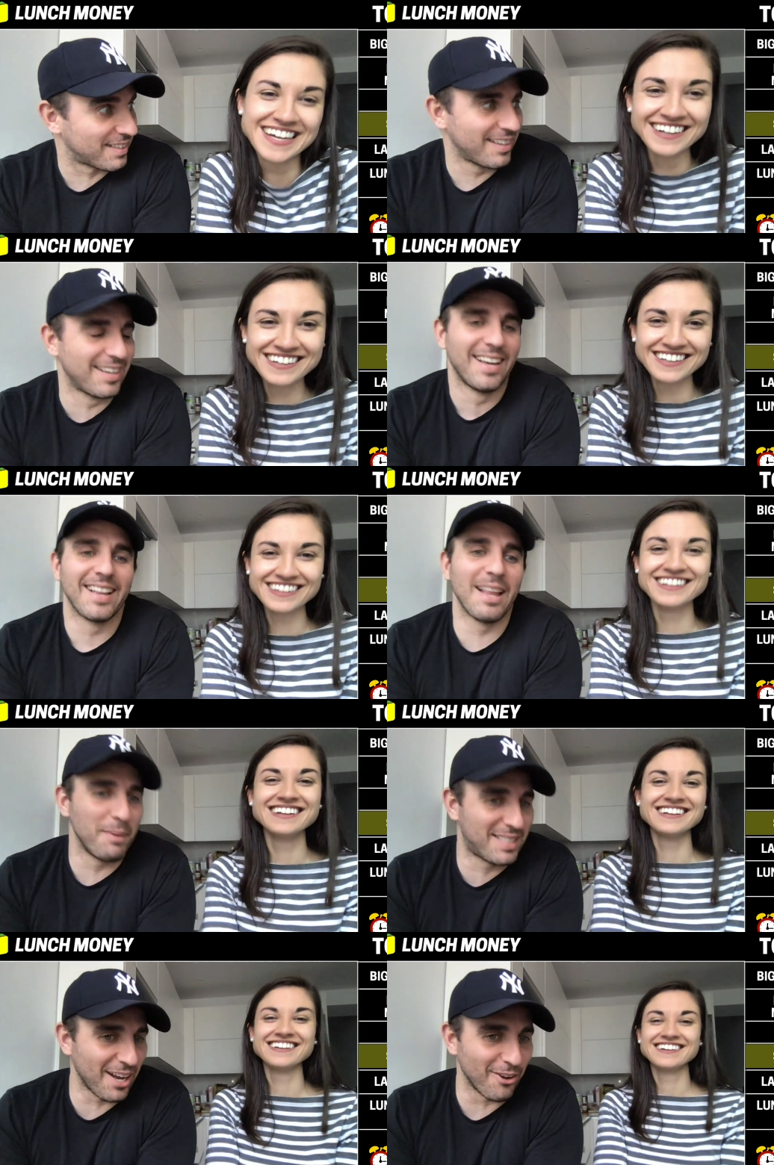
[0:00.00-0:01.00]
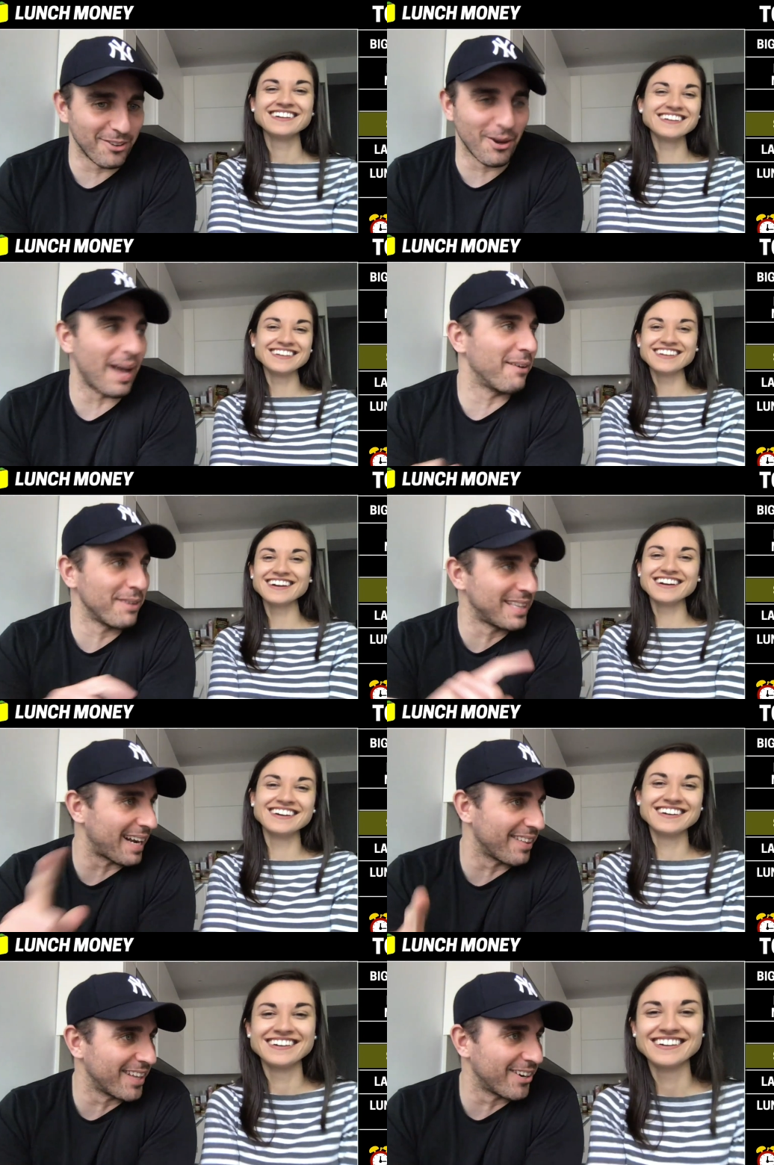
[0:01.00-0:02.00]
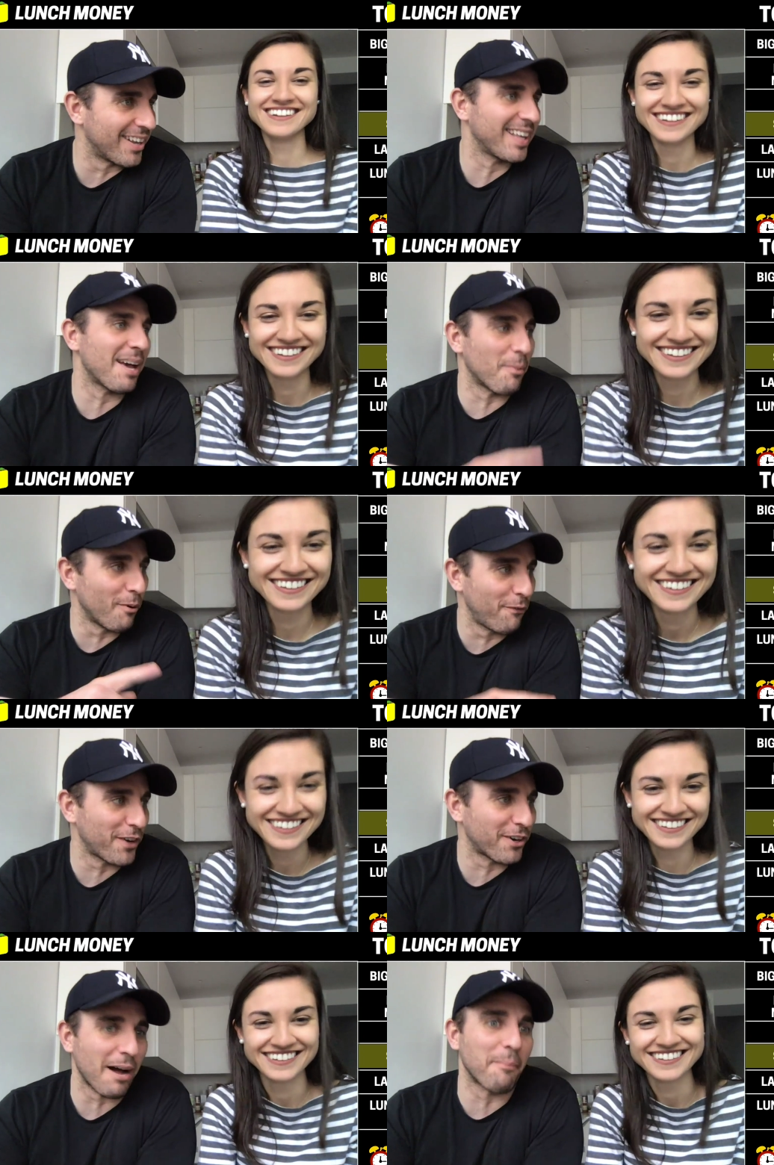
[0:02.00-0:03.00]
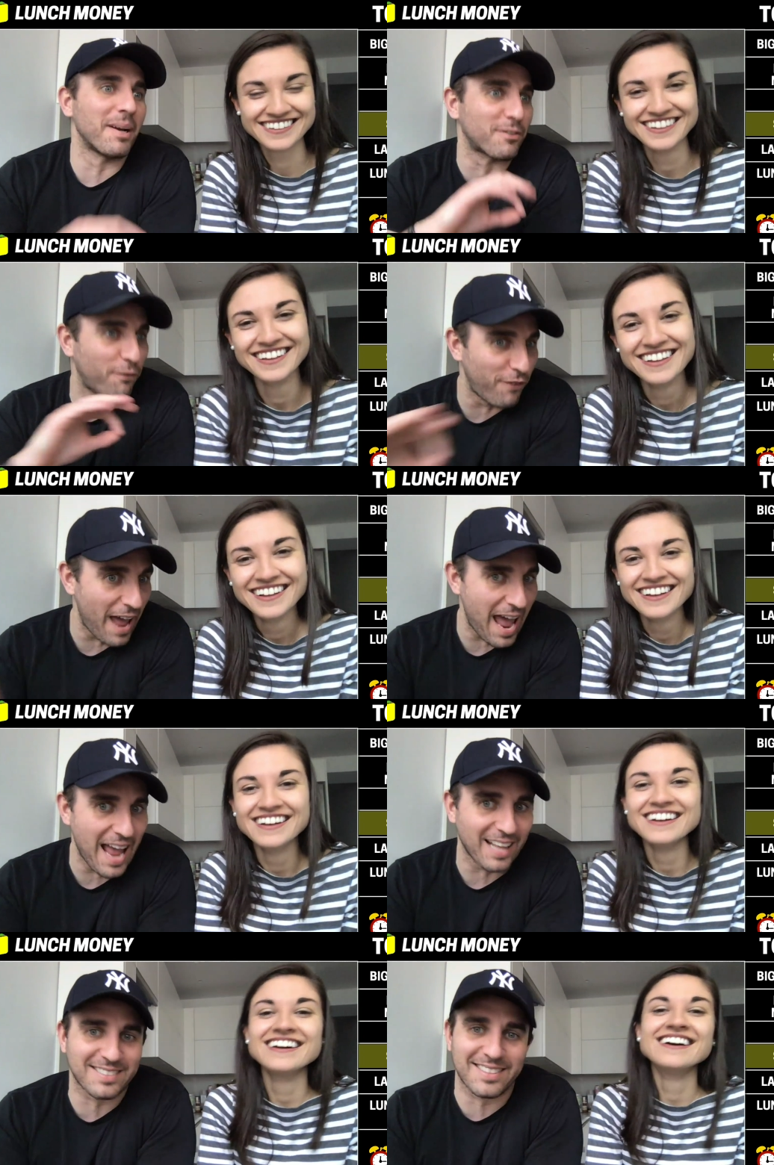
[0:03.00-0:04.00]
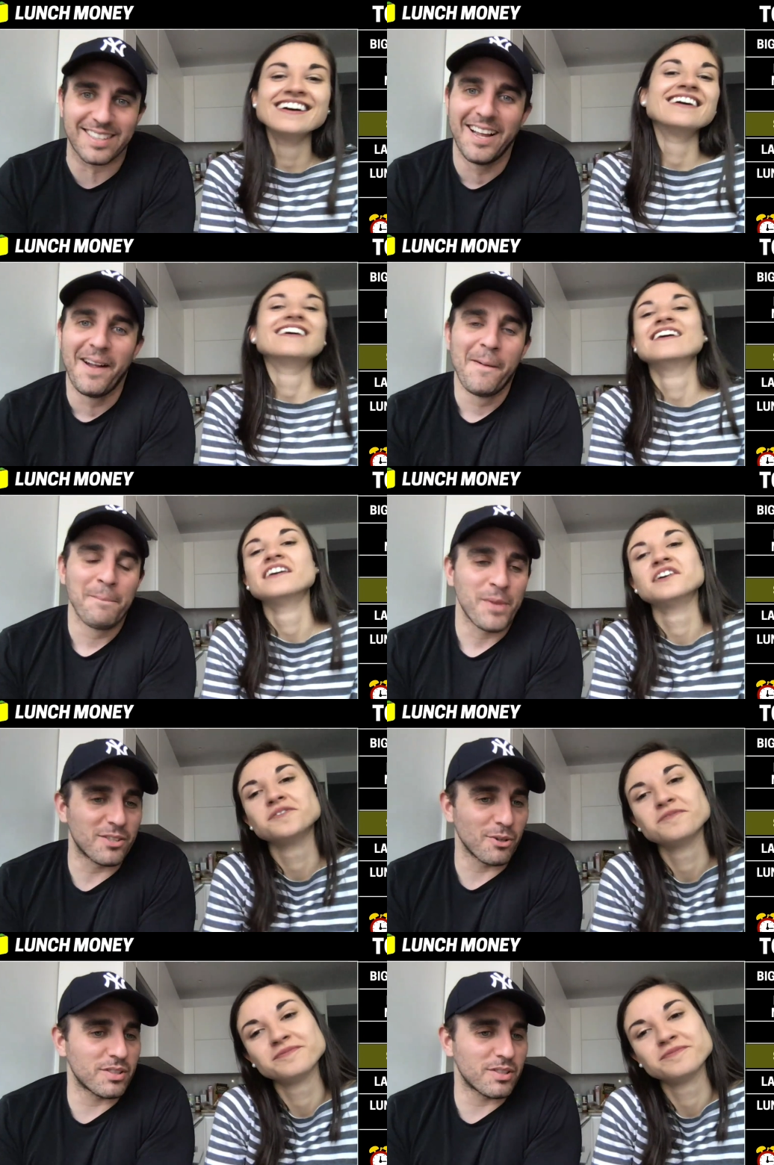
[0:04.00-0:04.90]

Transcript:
Speaker 1: Let me tell you, I ain't read that on the internet yet, but we'll figure it out. But it's fast. And so it's,